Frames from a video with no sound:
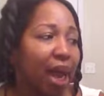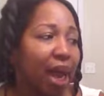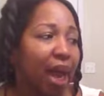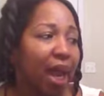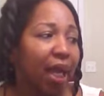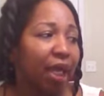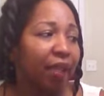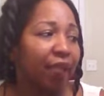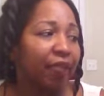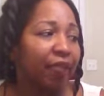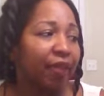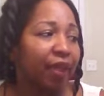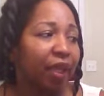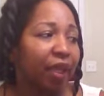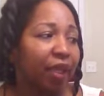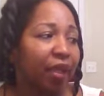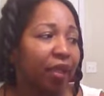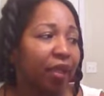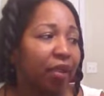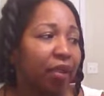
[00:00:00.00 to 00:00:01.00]
I
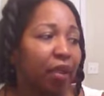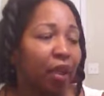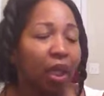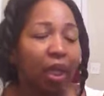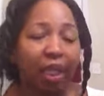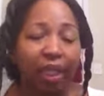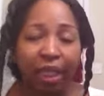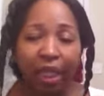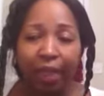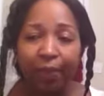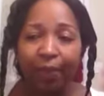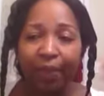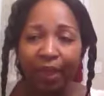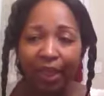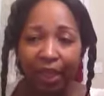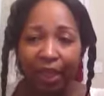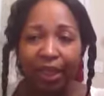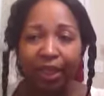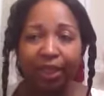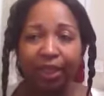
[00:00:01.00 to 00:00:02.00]
then, keeping
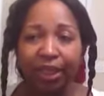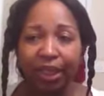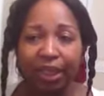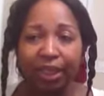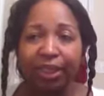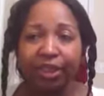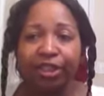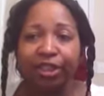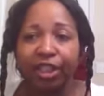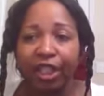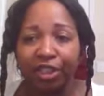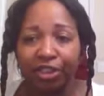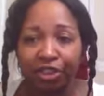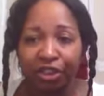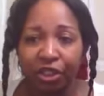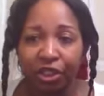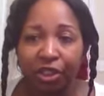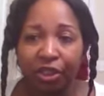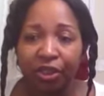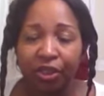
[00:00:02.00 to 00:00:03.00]
it in
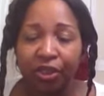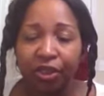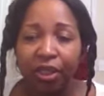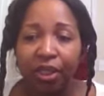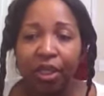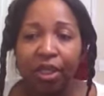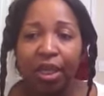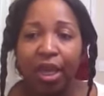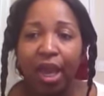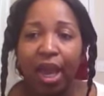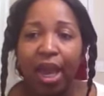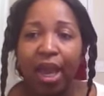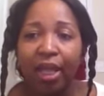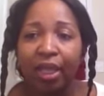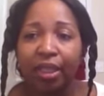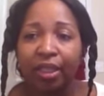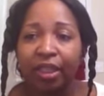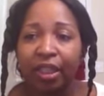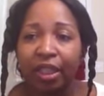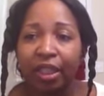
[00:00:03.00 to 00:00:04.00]
sections,
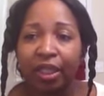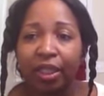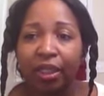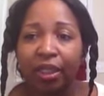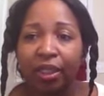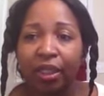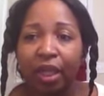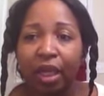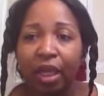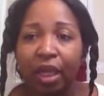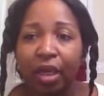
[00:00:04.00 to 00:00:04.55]
I then